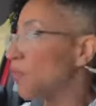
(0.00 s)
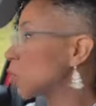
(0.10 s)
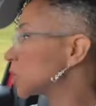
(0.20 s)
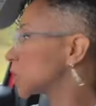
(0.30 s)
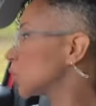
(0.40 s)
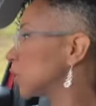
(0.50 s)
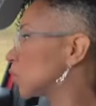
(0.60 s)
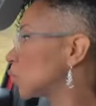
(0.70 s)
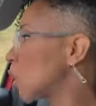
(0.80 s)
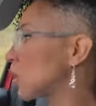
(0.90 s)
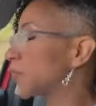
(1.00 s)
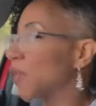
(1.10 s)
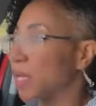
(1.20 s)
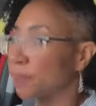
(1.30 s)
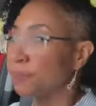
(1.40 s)
You're focusing on the wrong
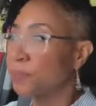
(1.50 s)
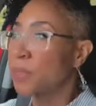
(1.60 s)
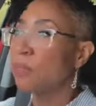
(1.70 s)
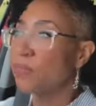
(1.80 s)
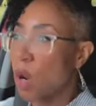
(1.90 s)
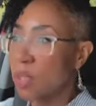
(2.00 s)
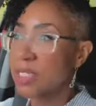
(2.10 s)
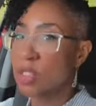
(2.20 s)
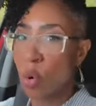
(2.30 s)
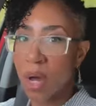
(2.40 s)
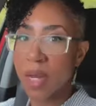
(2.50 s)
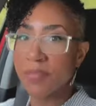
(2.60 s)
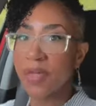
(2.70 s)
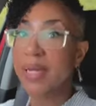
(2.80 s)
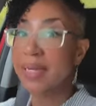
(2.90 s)
thing. Focus
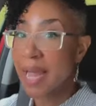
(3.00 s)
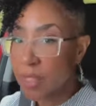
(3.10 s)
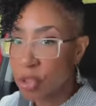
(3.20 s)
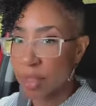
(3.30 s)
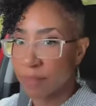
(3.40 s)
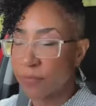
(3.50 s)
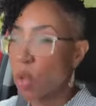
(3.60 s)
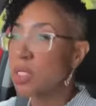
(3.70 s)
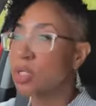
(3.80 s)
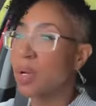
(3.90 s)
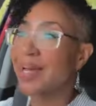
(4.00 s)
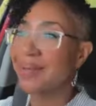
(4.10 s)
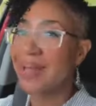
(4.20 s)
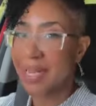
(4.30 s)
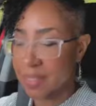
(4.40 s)
on the connection. Focus on
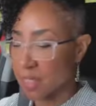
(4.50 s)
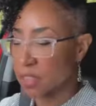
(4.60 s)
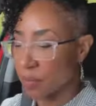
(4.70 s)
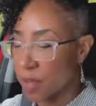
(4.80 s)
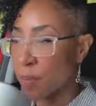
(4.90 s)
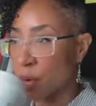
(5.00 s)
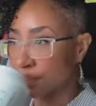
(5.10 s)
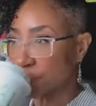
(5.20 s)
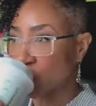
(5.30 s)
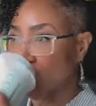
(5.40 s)
connecting to people.